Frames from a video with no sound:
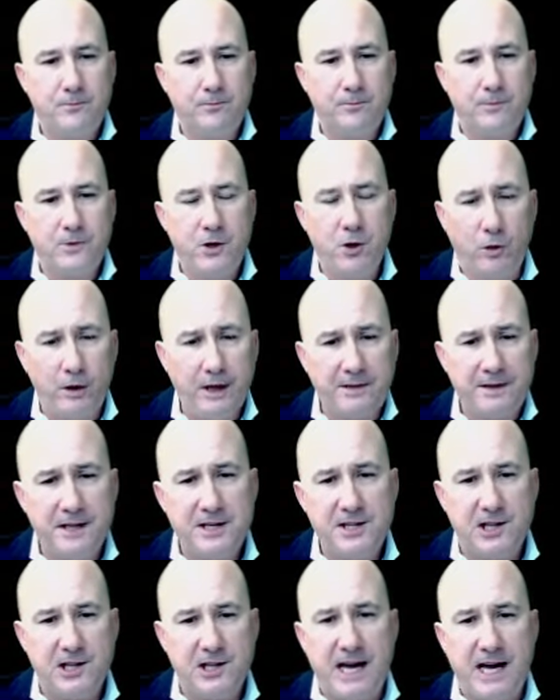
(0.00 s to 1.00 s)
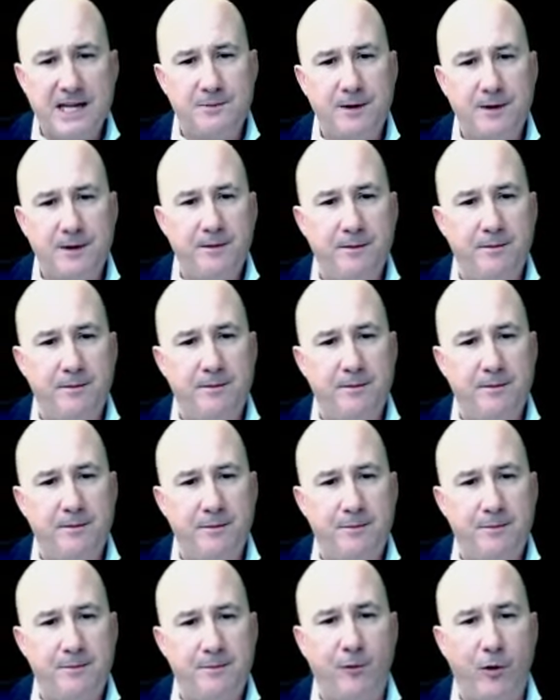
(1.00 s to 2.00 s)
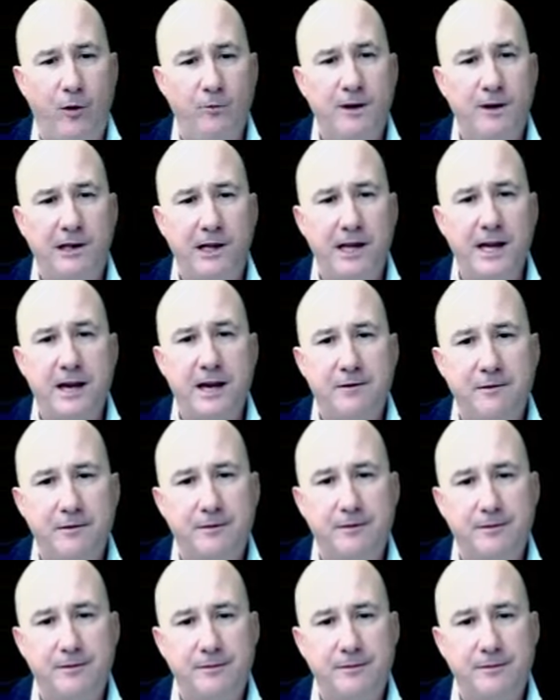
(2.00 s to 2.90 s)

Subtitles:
you'll get these slides, but before we leave,